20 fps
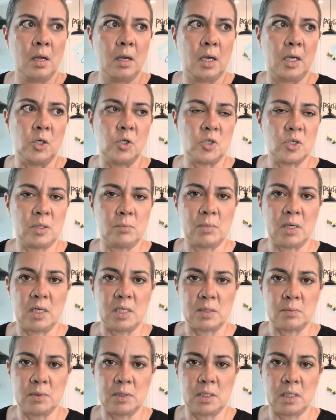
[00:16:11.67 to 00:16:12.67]
And usually my
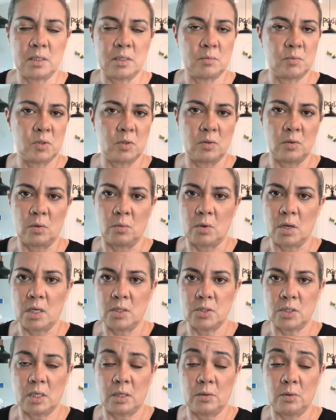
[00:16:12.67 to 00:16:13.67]
husband takes them to the
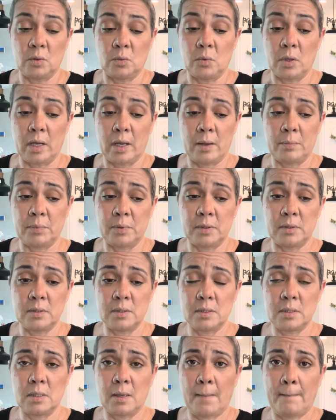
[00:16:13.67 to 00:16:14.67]
garage. I don't know what
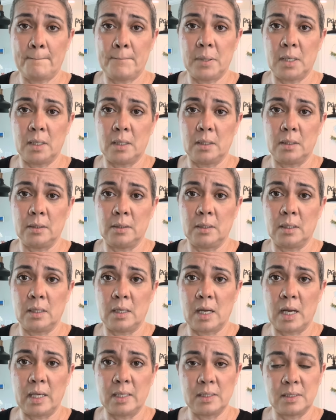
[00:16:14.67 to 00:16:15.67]
happens, but
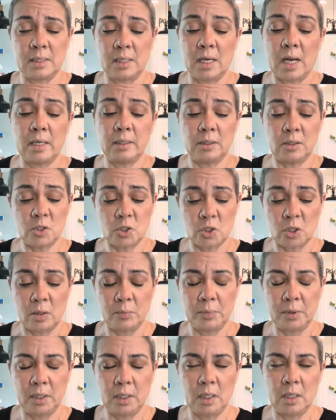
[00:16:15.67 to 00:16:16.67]
I said I need a
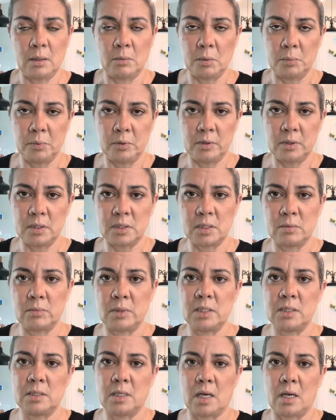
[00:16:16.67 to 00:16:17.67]
Sharpie and I'll put this in my
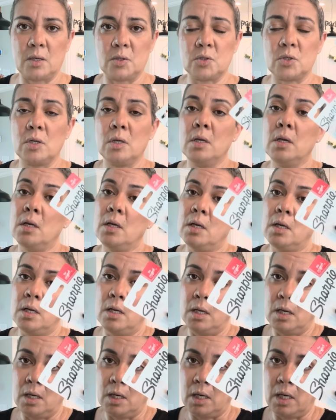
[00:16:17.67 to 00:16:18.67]
stash.
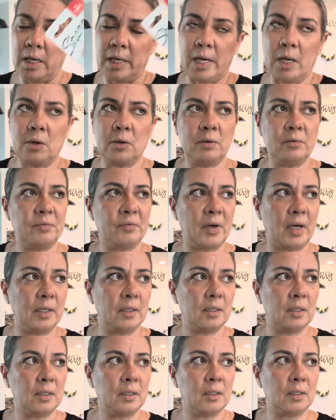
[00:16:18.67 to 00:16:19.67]
And I couldn't find
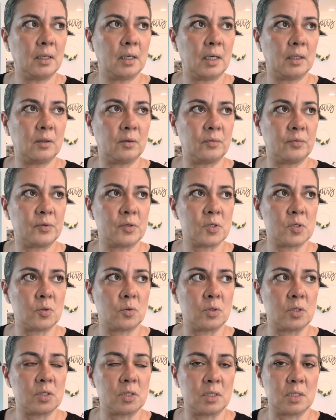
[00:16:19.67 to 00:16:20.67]
it at the first
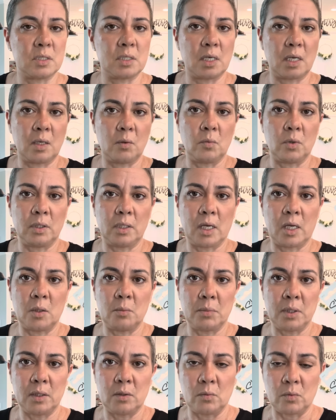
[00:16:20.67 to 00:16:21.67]
store, so the second one I had them
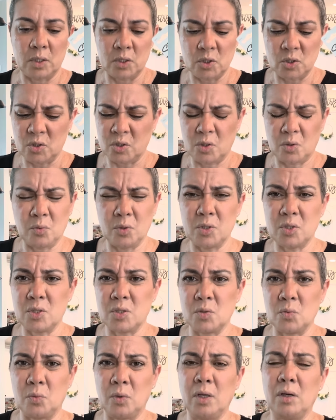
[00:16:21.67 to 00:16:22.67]
by the register, which
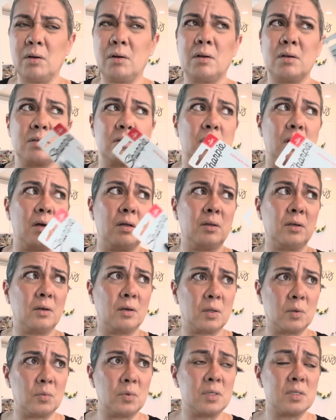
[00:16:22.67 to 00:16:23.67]
is weird because all the
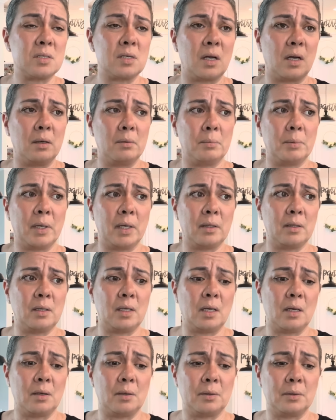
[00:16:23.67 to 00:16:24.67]
other ones are by
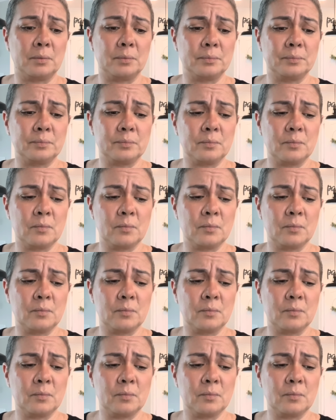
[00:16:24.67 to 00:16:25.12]
the, um,